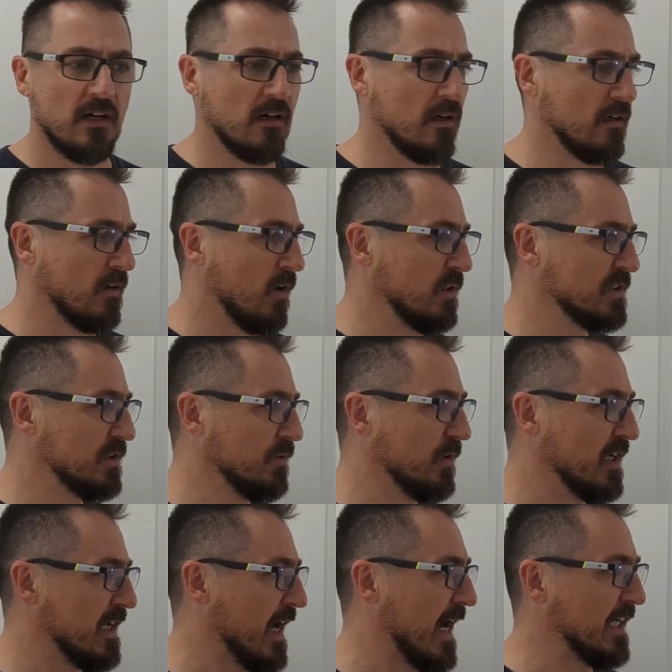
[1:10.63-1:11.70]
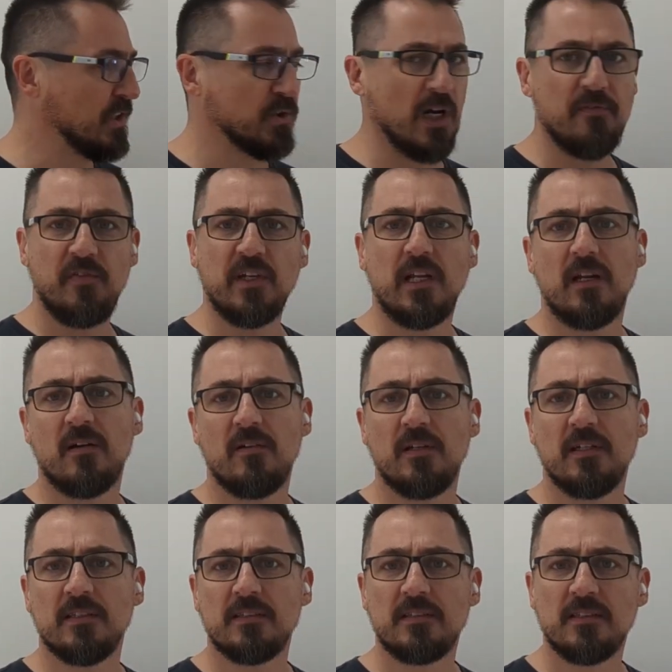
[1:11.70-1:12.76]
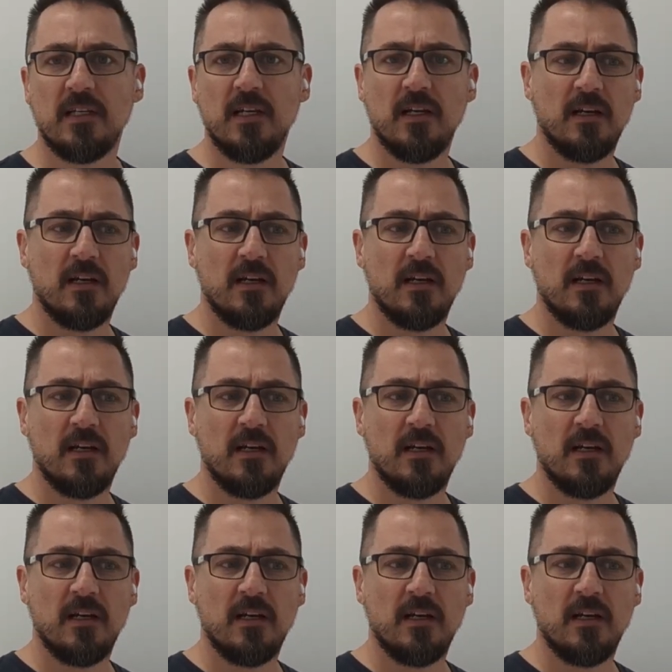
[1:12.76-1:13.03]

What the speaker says: Also in high traffic areas,